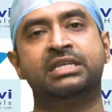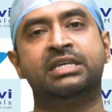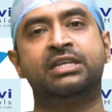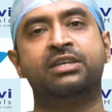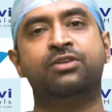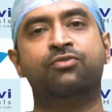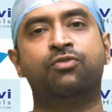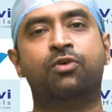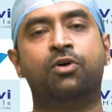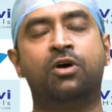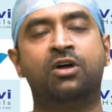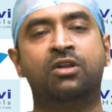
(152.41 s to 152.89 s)

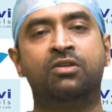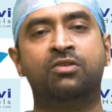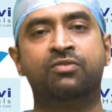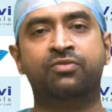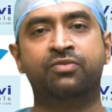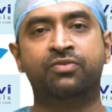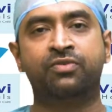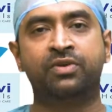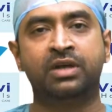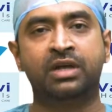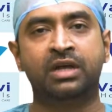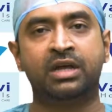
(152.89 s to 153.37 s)

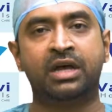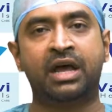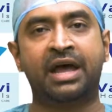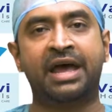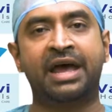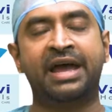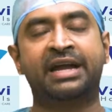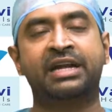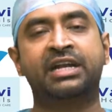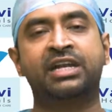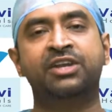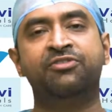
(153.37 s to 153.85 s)
involve
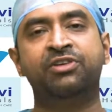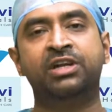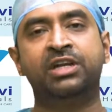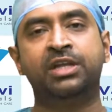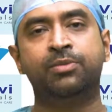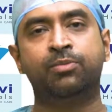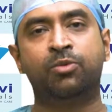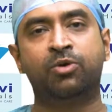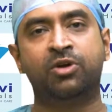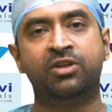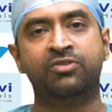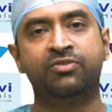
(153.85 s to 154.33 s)
activity
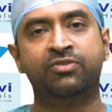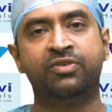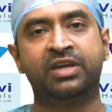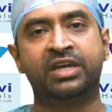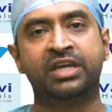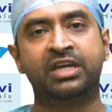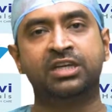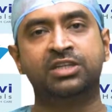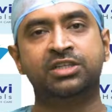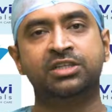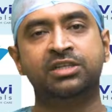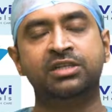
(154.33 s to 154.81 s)

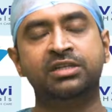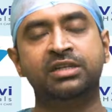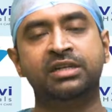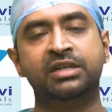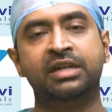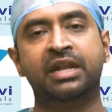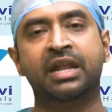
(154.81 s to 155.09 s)
modification,